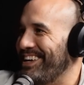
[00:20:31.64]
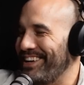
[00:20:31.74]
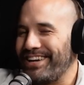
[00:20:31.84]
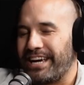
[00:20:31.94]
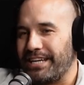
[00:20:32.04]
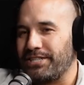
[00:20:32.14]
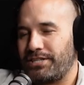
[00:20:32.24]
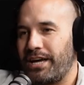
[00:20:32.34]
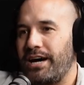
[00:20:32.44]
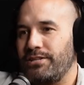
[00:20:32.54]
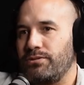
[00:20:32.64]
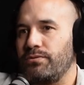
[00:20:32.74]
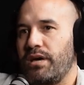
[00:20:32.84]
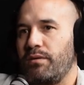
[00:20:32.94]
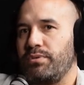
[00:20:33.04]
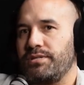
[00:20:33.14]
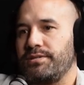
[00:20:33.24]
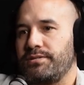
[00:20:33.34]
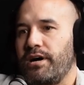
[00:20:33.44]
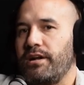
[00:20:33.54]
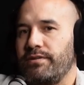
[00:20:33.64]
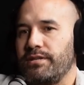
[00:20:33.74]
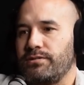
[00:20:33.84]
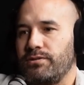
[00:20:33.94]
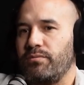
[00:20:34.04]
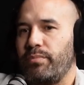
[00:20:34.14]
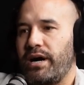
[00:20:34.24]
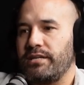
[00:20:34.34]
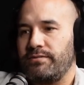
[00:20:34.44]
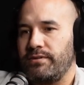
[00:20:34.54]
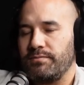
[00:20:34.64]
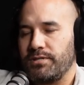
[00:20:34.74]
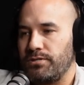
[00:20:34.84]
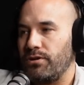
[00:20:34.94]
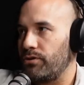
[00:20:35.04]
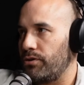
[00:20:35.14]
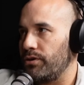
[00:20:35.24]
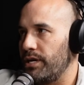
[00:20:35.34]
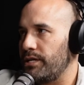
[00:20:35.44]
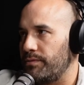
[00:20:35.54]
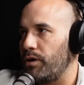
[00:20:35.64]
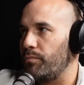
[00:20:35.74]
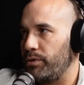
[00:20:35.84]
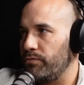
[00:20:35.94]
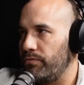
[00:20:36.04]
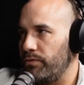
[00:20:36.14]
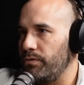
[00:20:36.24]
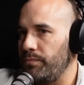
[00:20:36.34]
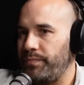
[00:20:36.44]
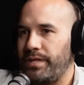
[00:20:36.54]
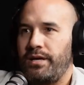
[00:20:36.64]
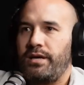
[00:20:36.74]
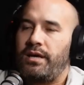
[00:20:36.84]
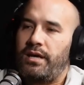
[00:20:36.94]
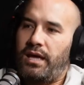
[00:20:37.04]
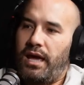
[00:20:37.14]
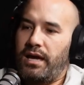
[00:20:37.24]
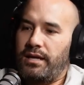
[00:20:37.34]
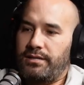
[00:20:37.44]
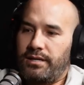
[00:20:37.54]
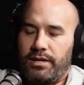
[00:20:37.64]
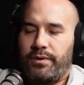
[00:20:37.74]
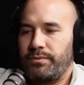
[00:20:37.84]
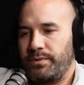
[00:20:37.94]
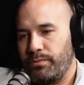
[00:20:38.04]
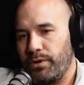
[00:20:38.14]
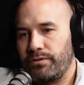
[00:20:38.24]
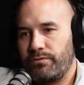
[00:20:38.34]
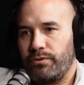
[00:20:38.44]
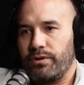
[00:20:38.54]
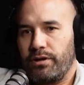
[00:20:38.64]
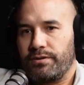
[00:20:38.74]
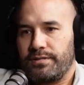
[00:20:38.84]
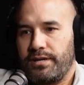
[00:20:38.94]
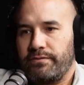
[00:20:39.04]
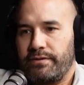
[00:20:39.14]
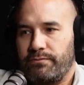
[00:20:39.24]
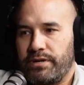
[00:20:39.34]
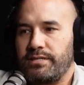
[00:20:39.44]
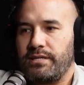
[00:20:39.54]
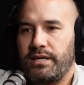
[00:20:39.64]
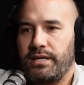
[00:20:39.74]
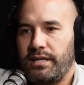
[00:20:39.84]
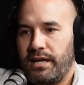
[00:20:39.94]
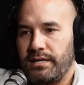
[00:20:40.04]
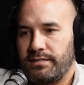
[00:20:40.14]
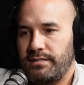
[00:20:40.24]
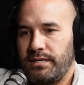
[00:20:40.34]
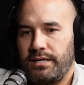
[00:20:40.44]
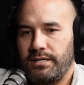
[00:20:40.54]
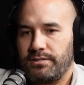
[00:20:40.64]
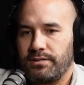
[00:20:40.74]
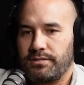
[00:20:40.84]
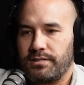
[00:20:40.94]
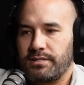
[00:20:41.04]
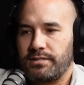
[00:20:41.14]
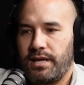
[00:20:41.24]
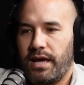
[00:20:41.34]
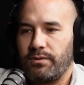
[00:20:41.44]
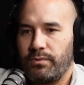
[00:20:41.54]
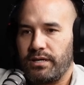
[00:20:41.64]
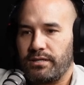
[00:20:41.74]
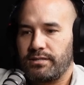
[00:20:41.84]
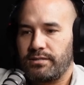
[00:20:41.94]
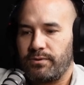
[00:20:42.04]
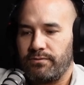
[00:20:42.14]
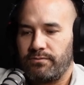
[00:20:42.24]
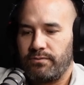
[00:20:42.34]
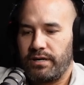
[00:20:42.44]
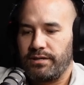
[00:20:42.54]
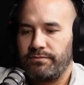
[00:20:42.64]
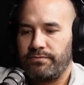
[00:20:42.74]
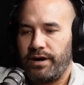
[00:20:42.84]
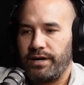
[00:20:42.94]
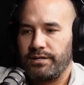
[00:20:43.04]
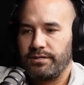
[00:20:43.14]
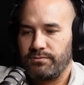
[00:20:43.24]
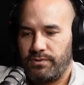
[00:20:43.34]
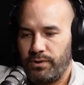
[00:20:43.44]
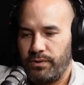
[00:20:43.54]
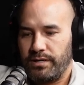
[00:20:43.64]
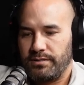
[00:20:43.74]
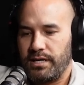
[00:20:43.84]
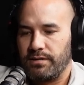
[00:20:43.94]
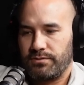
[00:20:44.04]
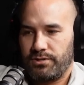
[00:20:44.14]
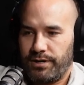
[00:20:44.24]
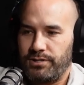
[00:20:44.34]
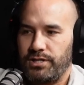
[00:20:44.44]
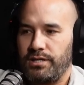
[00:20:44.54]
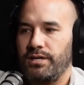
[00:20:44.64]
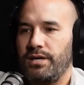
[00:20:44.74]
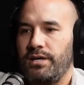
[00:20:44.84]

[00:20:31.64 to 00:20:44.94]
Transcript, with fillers: you know, like, I just can't do that business side of it. There's certain parts of it I'm just not good at, I'm not built for. And anyway, we worked through a lot of stuff. And recently, in the last sort of six to eight weeks, we've really defined his role as head of strategy